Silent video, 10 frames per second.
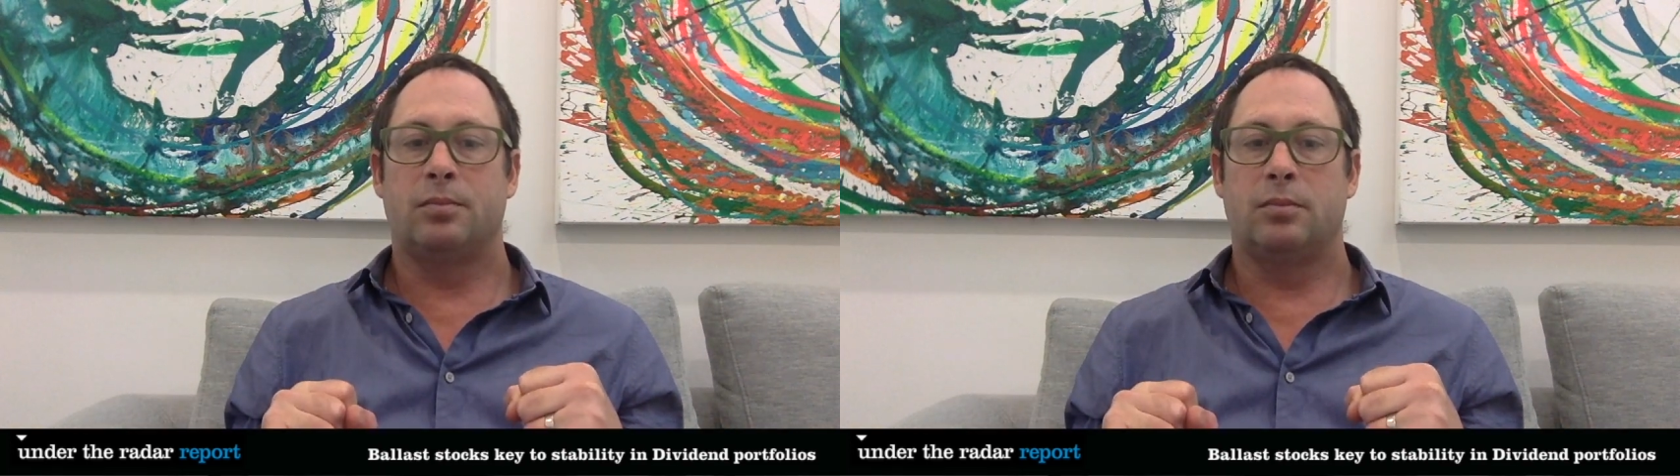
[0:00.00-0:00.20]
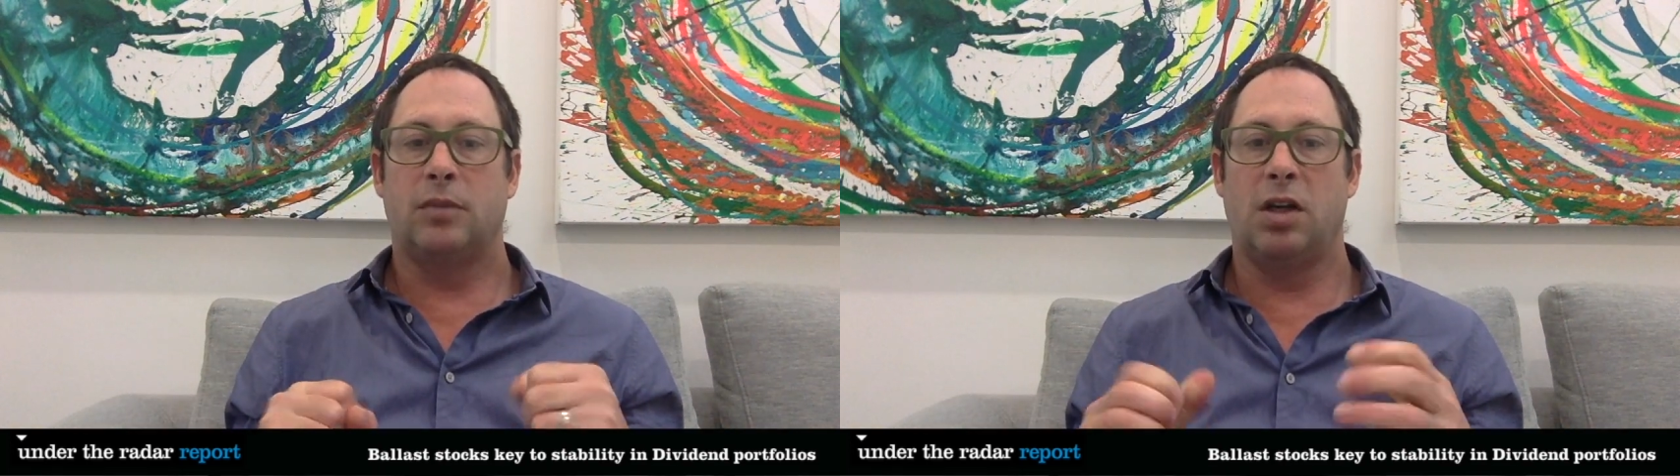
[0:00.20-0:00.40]

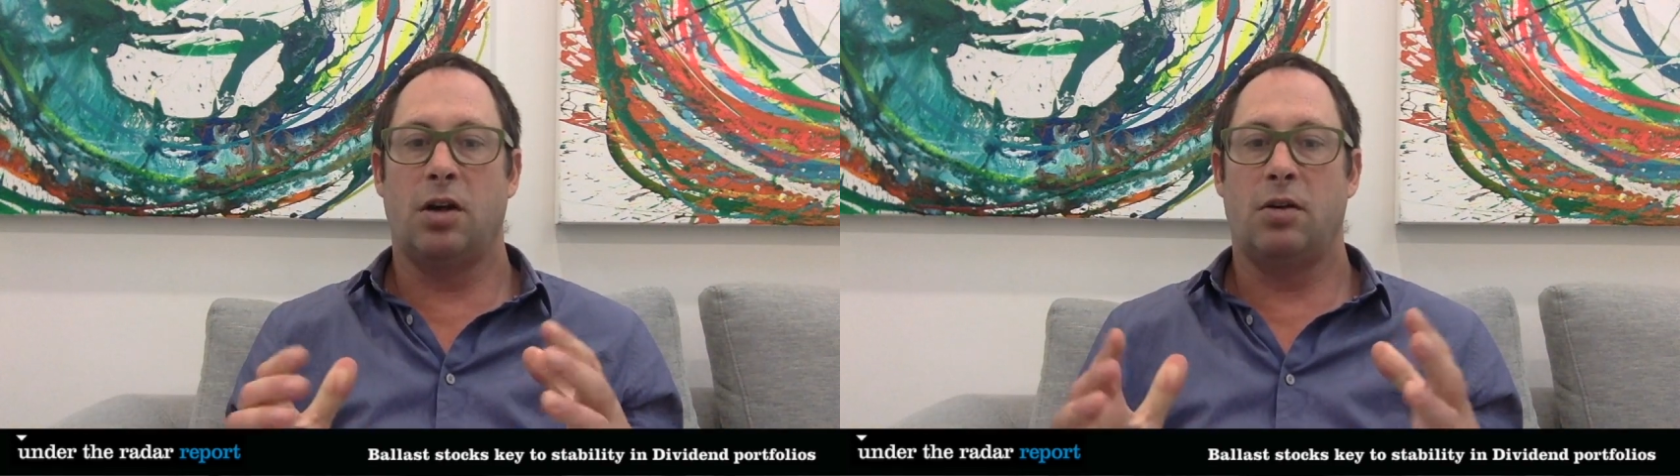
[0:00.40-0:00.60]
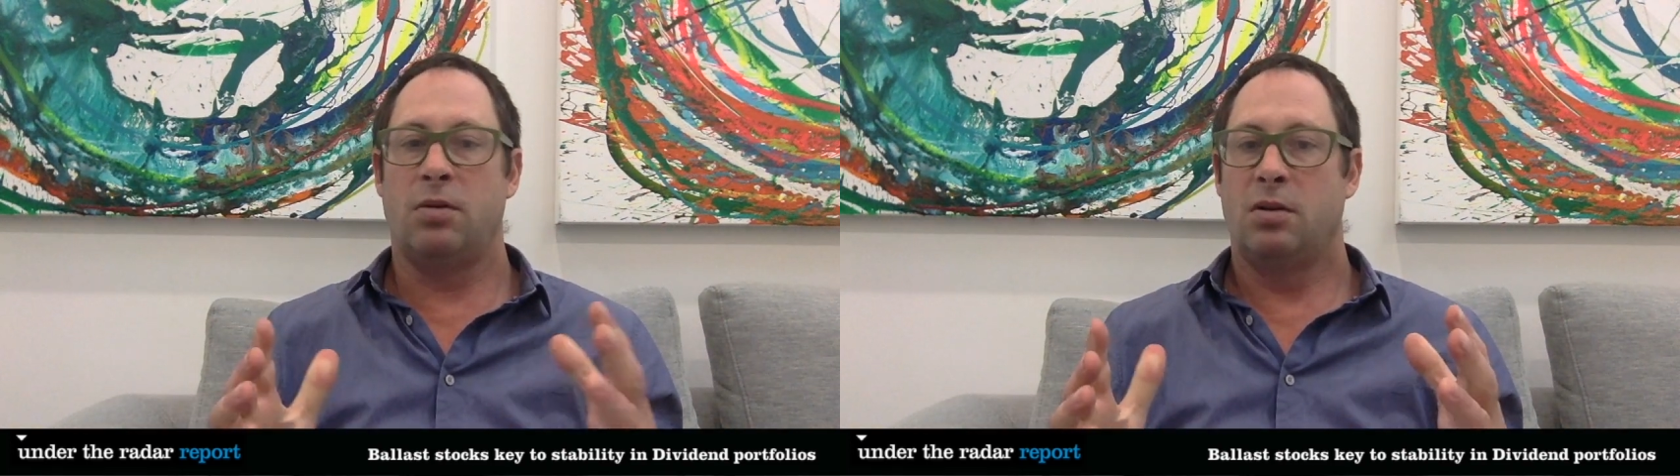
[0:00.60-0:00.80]
you
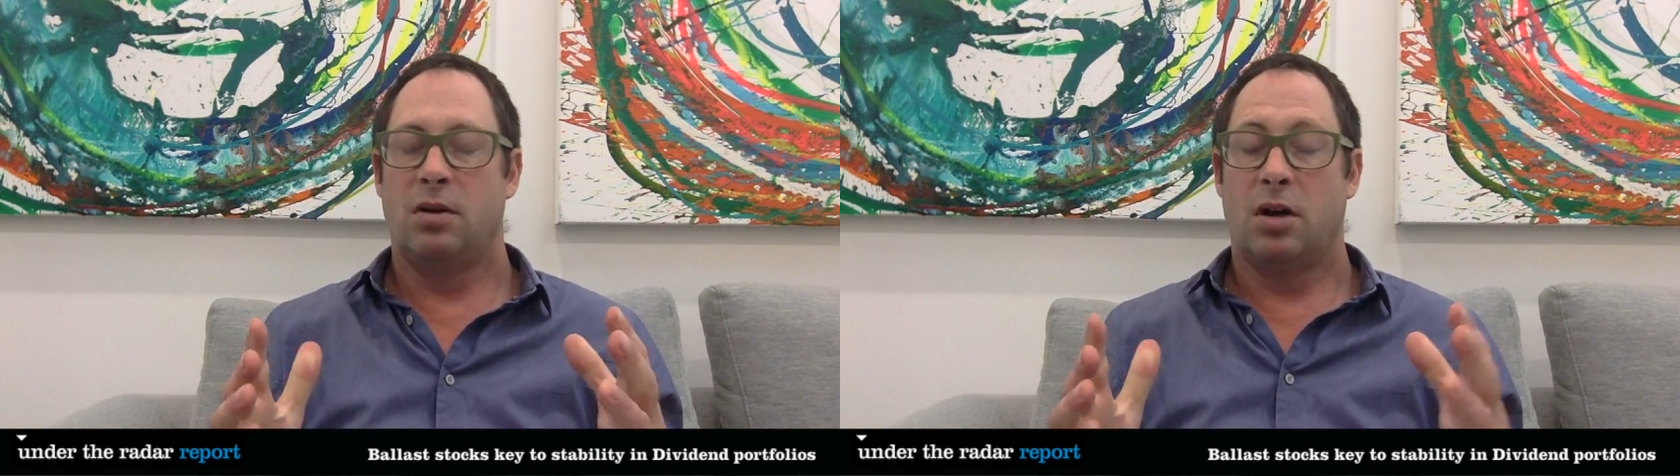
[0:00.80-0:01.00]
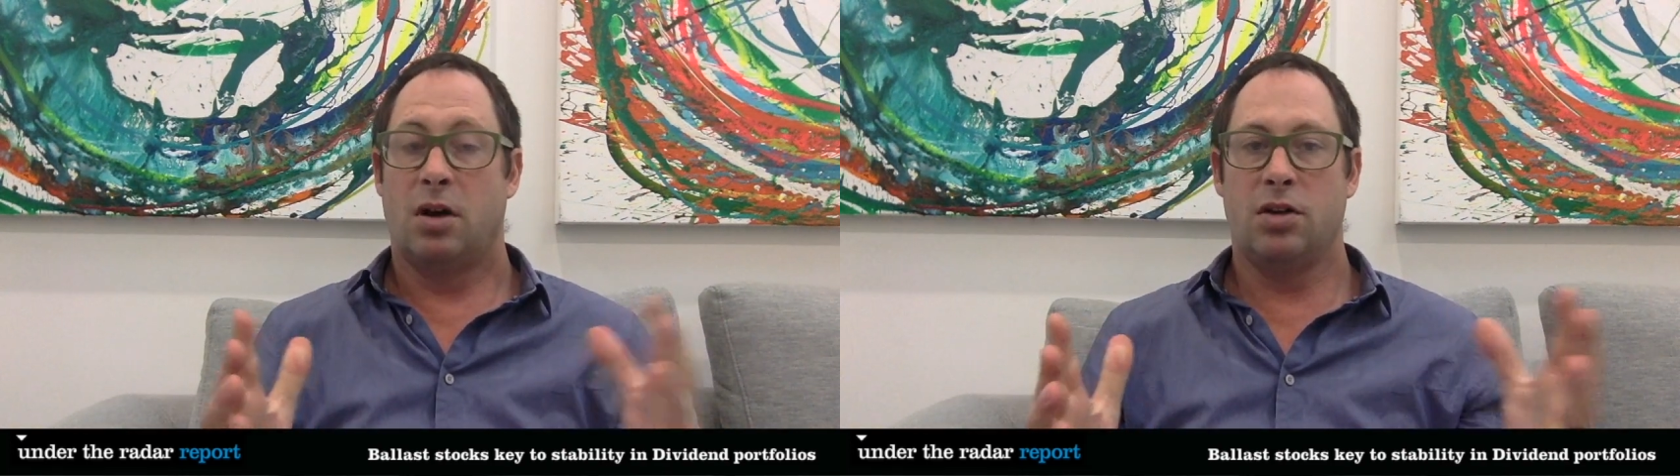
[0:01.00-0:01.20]
know,
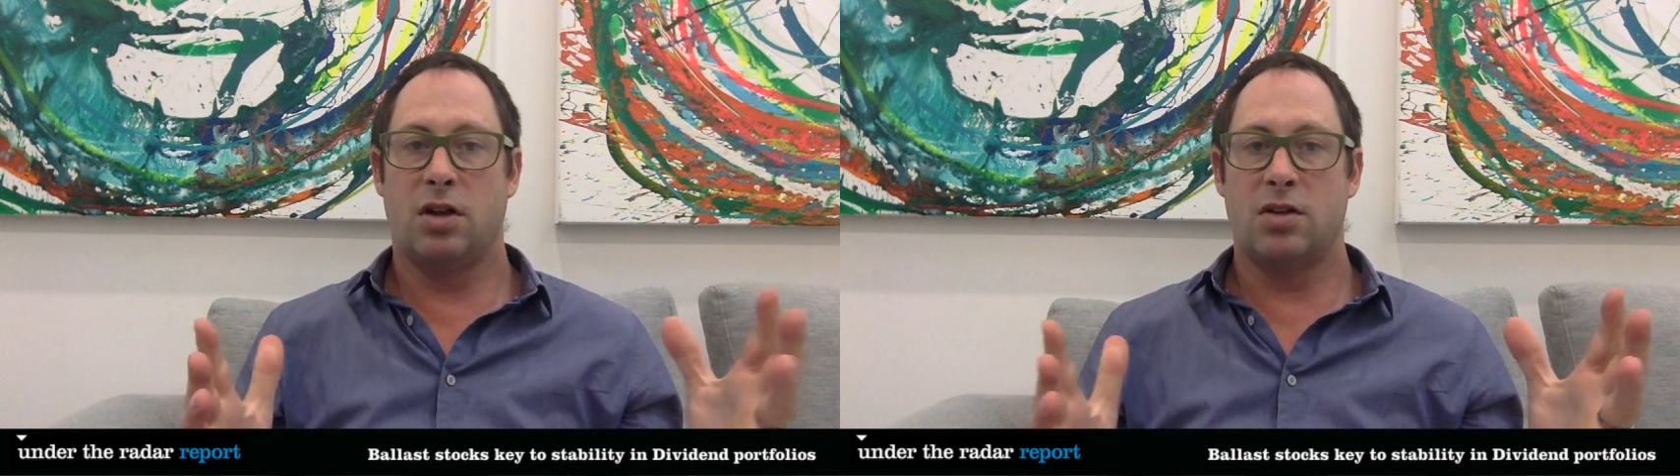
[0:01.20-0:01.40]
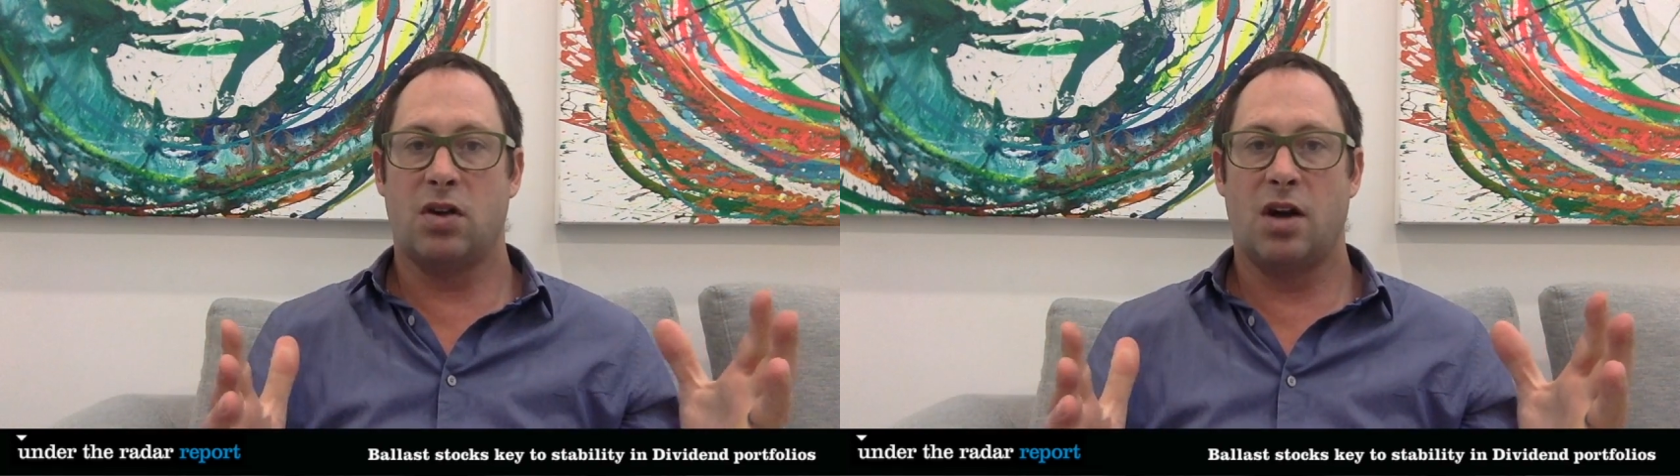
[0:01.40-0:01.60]
on
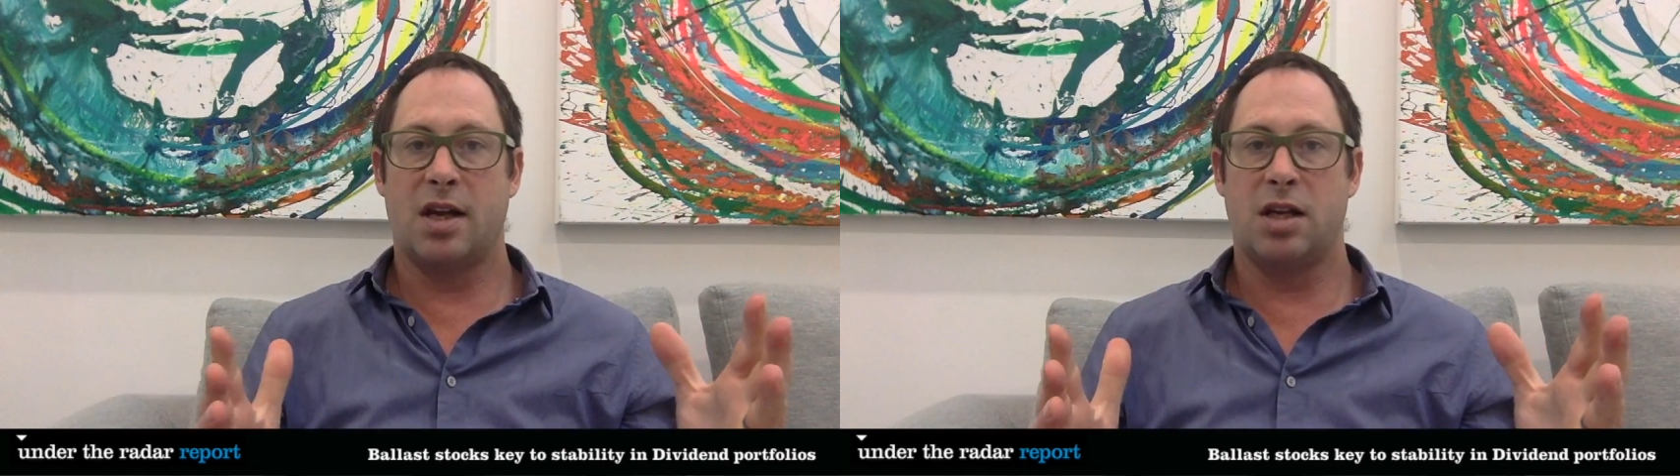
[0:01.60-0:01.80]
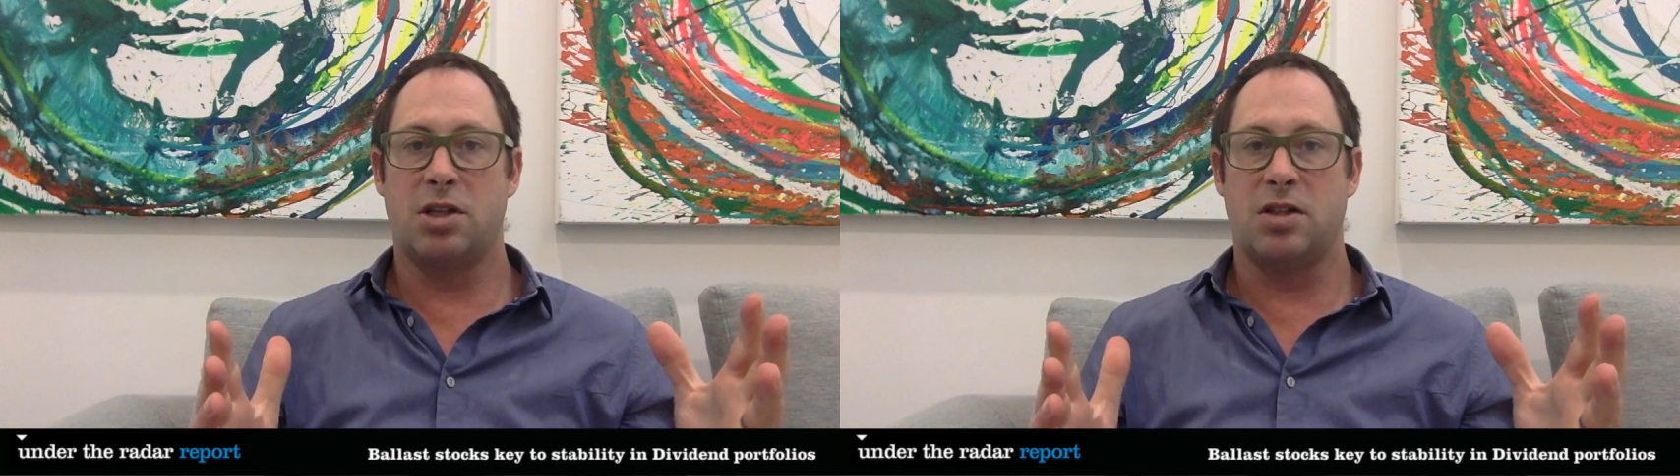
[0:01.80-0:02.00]
those high
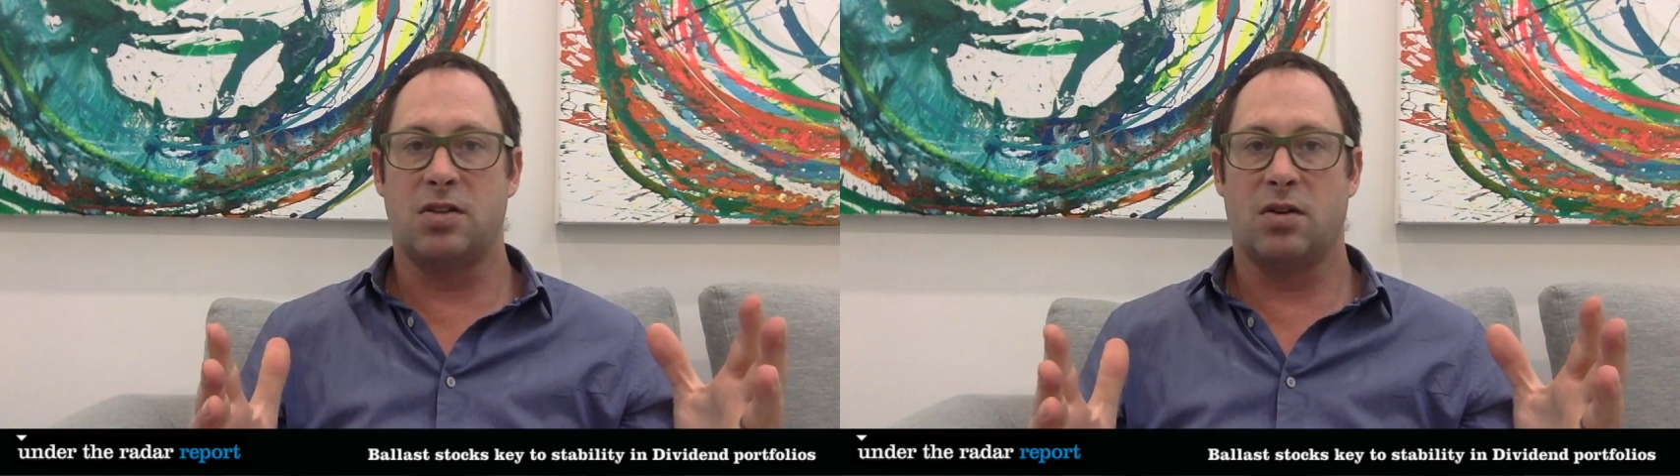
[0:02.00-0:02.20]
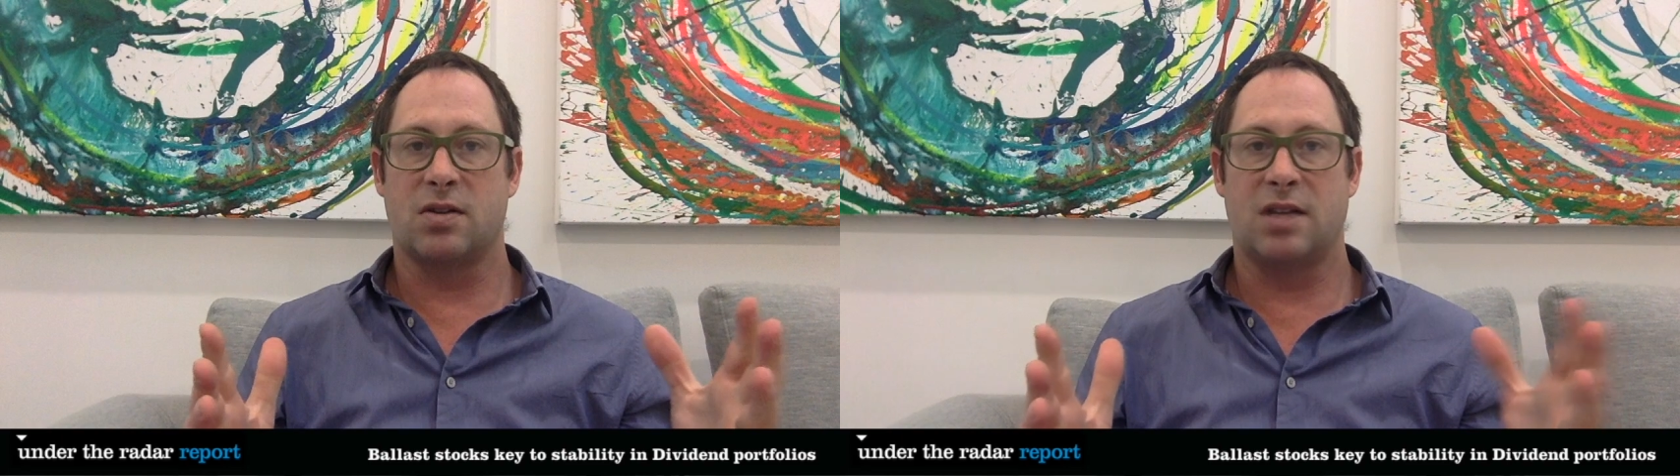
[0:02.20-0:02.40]
energy stocks,